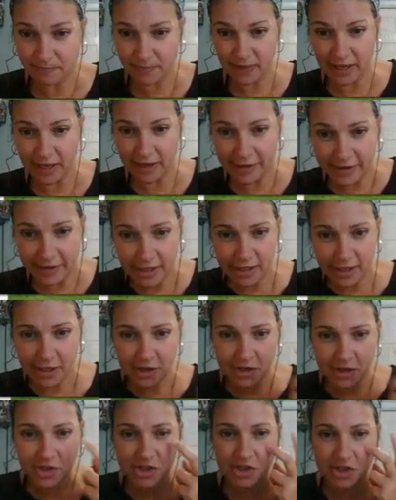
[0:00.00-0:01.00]
Okay,
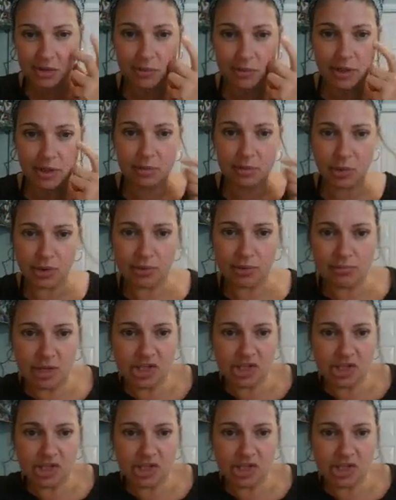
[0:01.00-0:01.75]
so very important,